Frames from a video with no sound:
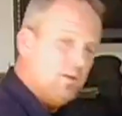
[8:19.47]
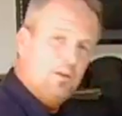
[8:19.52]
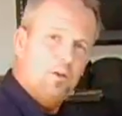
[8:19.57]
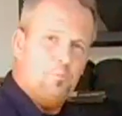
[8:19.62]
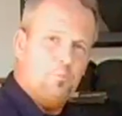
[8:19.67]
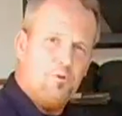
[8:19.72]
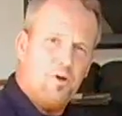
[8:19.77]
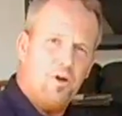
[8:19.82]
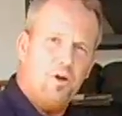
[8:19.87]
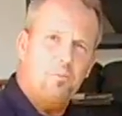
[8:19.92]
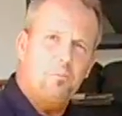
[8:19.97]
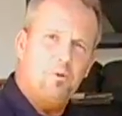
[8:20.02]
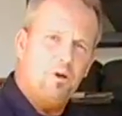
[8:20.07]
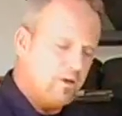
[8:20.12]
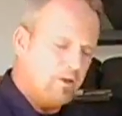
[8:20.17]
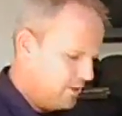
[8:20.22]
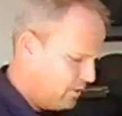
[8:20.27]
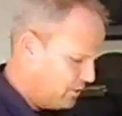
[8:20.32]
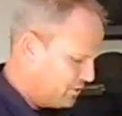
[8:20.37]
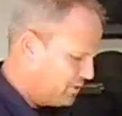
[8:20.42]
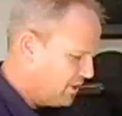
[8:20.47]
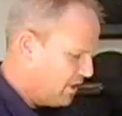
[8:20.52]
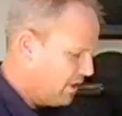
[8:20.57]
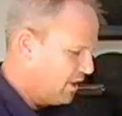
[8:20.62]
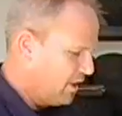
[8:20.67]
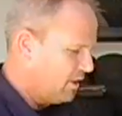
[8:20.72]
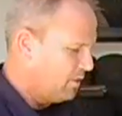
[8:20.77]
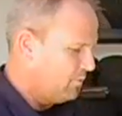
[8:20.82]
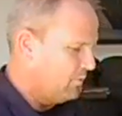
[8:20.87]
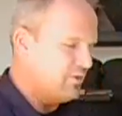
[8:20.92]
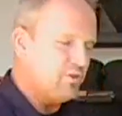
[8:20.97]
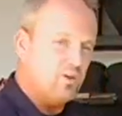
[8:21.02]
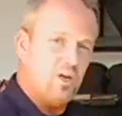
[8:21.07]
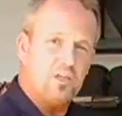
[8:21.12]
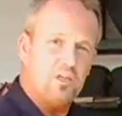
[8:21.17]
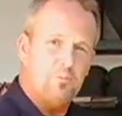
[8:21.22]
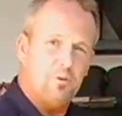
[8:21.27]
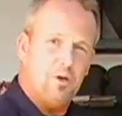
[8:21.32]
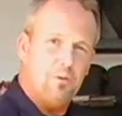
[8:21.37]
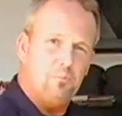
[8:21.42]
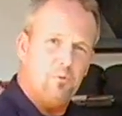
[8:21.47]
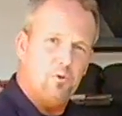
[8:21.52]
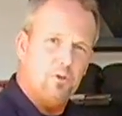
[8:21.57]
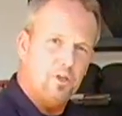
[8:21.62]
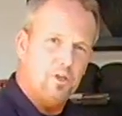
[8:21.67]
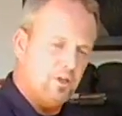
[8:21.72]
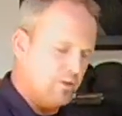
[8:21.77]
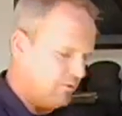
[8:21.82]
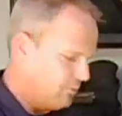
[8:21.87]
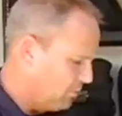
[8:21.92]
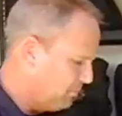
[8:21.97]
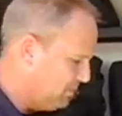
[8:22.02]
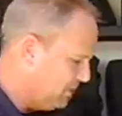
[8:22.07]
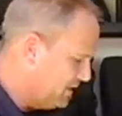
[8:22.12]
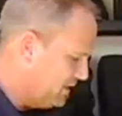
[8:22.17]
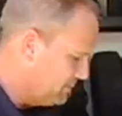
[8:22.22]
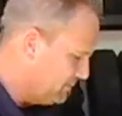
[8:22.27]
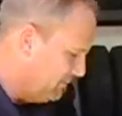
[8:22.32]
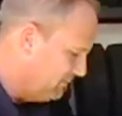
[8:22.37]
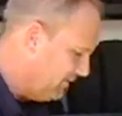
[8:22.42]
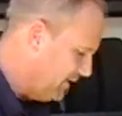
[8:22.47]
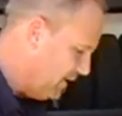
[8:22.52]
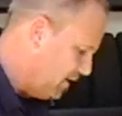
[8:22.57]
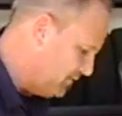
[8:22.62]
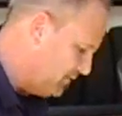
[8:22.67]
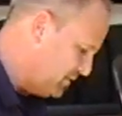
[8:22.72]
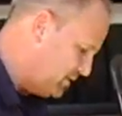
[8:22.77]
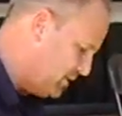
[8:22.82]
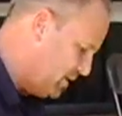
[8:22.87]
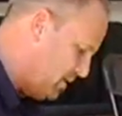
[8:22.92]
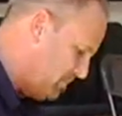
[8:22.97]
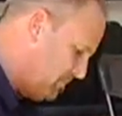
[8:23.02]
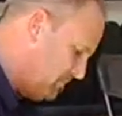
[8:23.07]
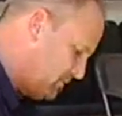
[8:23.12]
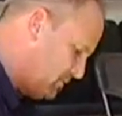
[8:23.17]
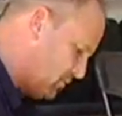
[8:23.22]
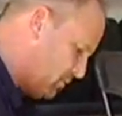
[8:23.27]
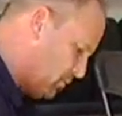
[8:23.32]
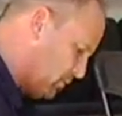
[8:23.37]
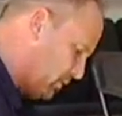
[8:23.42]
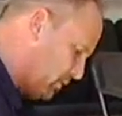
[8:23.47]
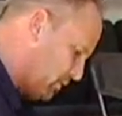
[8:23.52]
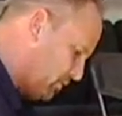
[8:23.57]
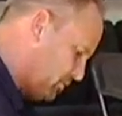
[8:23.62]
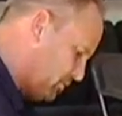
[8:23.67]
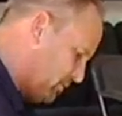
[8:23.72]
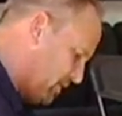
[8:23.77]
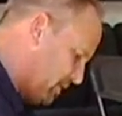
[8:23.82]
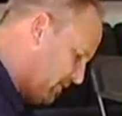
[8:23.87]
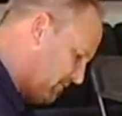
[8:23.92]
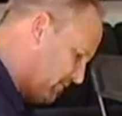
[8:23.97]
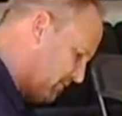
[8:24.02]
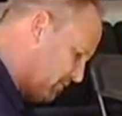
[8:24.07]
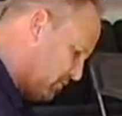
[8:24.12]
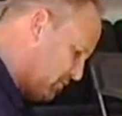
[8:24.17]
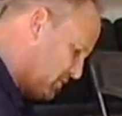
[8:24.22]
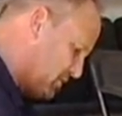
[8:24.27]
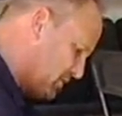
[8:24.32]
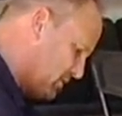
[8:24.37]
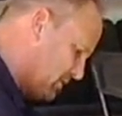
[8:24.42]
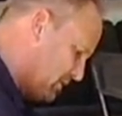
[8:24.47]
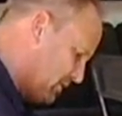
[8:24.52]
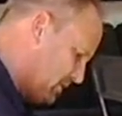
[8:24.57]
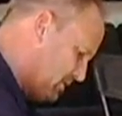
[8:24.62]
Now, prior to mounting our tire, we talked about putting in a replacement valve stem, so we're going to do that first.